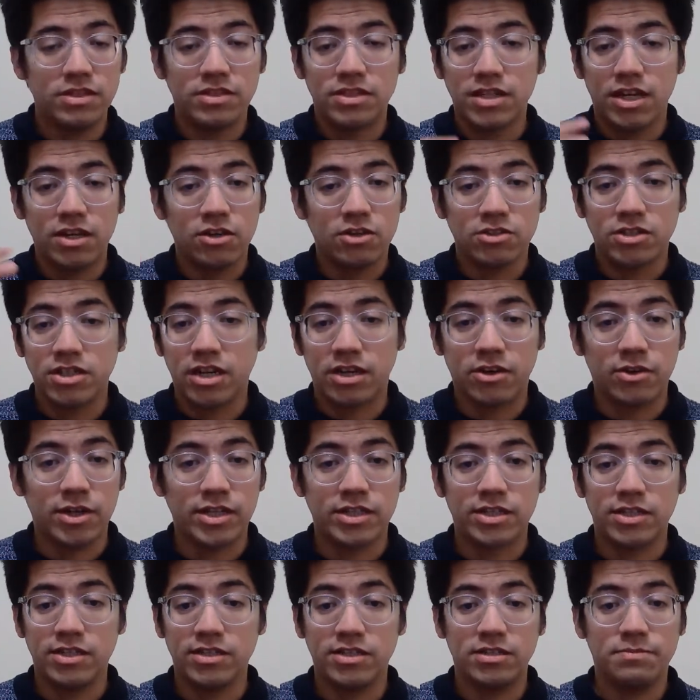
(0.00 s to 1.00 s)
dialogues are
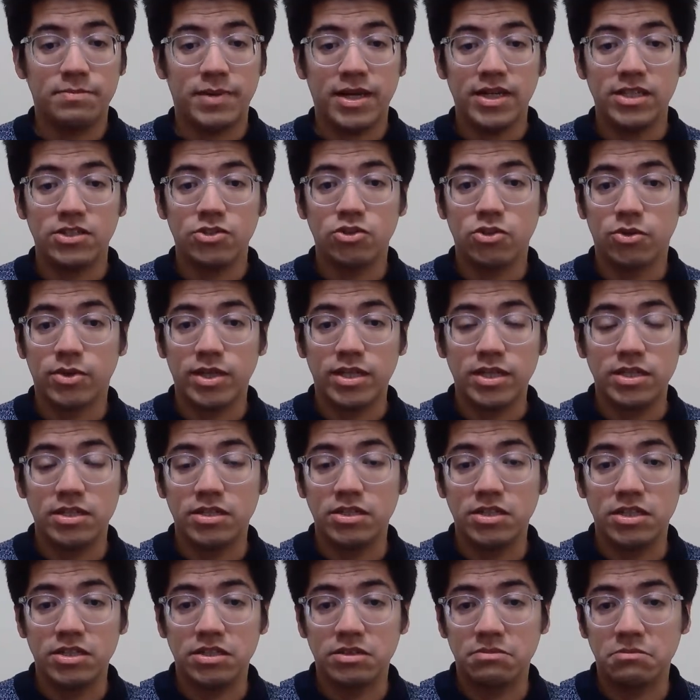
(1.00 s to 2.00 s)
characterized by Socrates
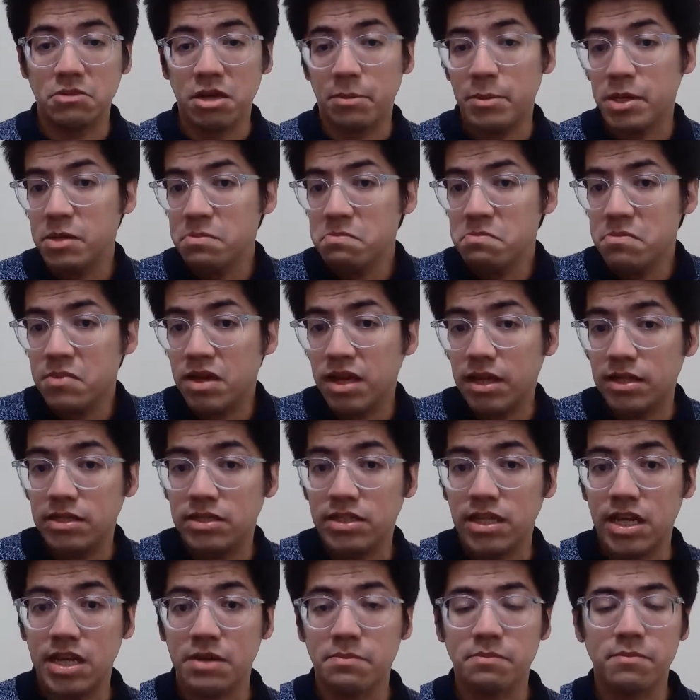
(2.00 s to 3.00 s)
just coming and
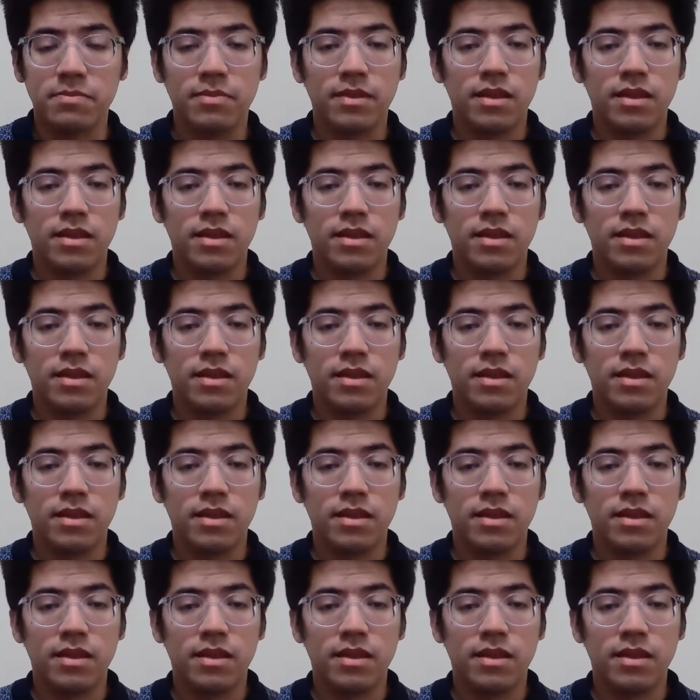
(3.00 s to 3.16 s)
saying,